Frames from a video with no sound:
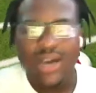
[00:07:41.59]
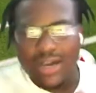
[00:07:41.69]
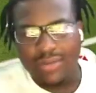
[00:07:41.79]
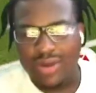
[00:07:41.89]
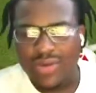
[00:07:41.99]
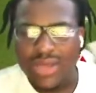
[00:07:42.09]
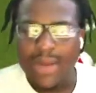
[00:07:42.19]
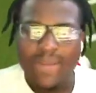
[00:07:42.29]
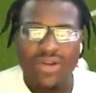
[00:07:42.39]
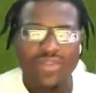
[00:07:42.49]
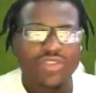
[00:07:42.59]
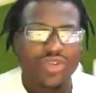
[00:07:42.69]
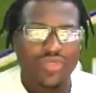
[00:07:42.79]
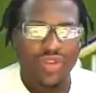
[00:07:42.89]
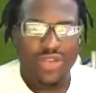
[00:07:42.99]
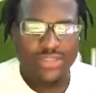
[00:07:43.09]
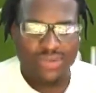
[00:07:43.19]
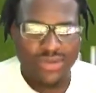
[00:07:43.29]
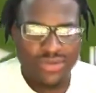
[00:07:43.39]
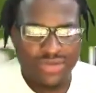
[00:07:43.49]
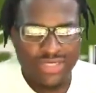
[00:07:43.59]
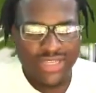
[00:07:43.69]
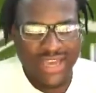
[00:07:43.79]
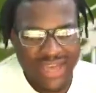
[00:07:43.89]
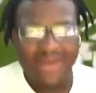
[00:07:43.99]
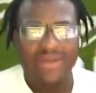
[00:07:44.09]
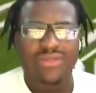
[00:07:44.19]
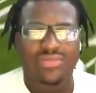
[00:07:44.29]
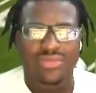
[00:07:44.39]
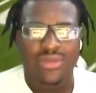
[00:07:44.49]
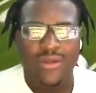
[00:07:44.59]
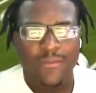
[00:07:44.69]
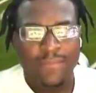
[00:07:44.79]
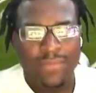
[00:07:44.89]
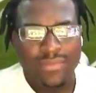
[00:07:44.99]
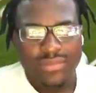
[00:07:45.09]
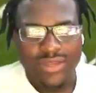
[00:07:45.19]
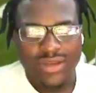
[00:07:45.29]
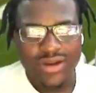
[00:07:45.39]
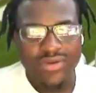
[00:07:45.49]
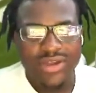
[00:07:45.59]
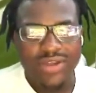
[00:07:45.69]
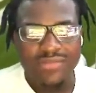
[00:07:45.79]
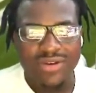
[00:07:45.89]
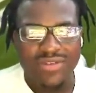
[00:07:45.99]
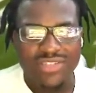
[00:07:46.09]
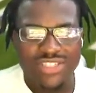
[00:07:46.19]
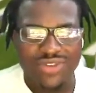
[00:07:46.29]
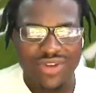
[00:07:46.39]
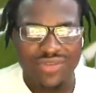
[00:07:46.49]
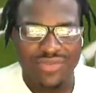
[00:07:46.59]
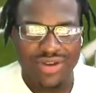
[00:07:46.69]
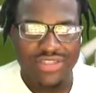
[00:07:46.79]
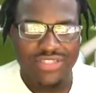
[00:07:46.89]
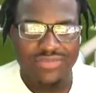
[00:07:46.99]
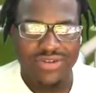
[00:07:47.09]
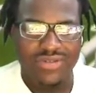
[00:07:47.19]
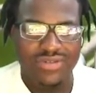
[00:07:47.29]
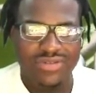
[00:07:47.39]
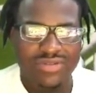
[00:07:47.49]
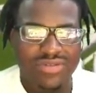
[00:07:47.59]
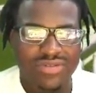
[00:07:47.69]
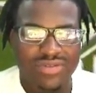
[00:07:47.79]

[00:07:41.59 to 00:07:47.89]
Fuck, bro. We getting beat off straight runs, bro. Damn. Tug, we getting beat off straight runs, bro.